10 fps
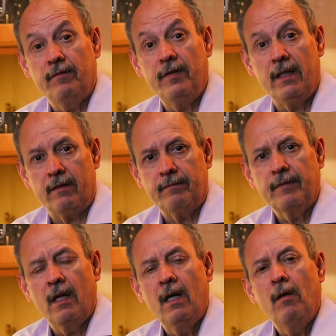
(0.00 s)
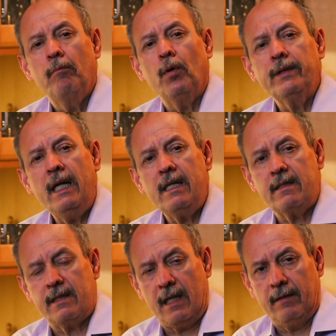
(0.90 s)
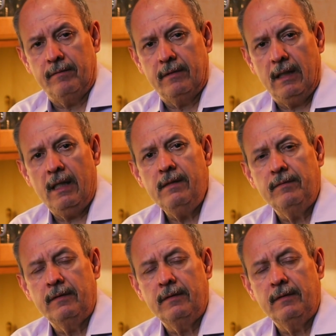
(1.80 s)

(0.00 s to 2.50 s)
verb, ponerse, right?